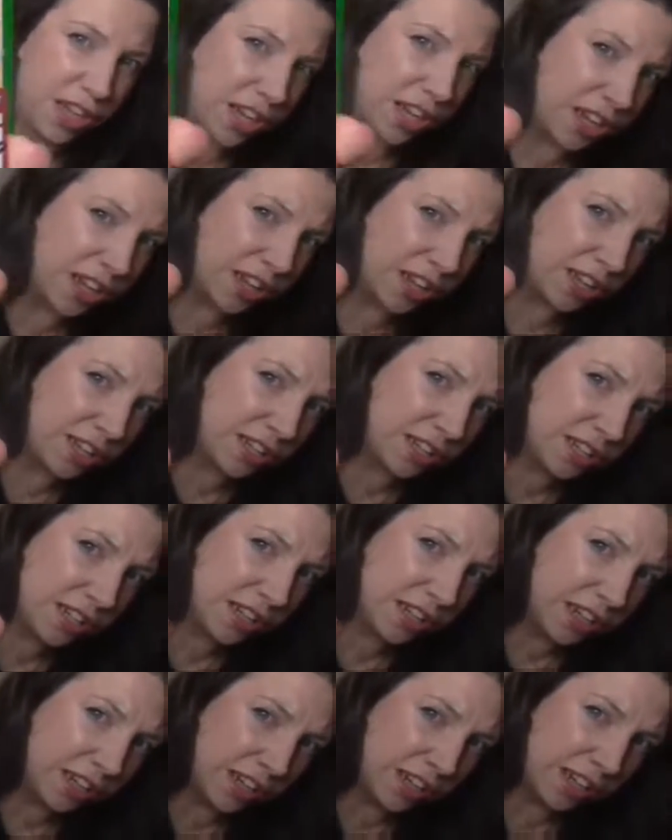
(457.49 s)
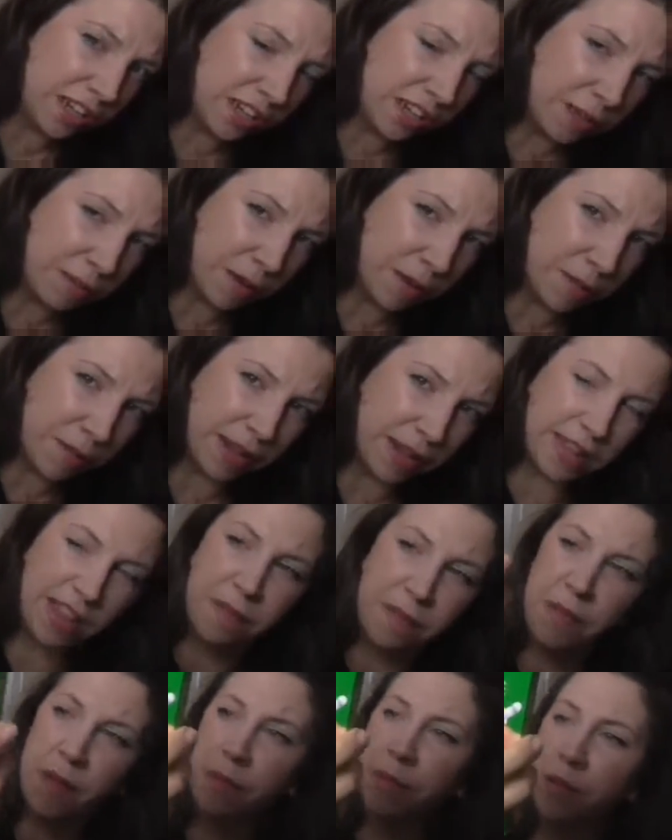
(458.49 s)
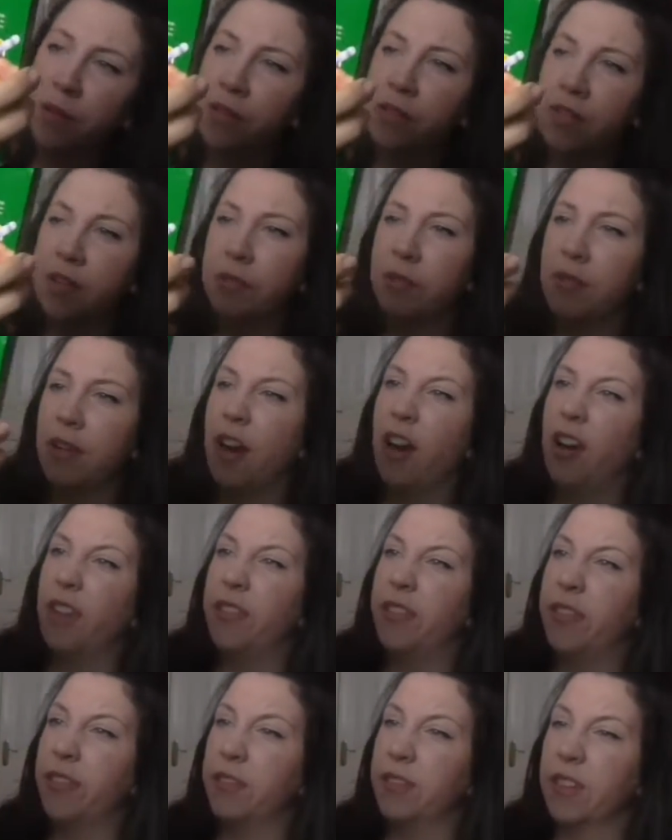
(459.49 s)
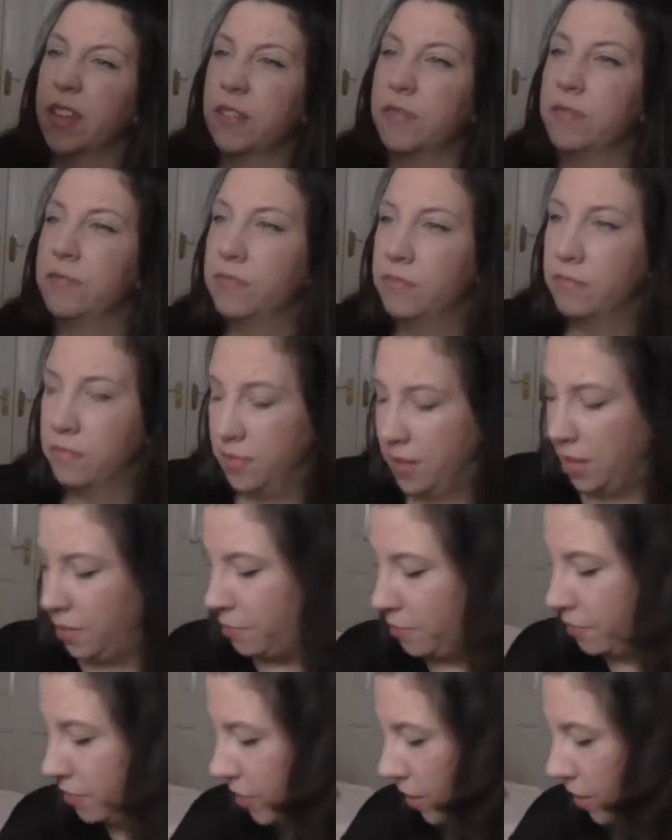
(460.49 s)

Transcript: But I picked them up because they were on offer, well, they were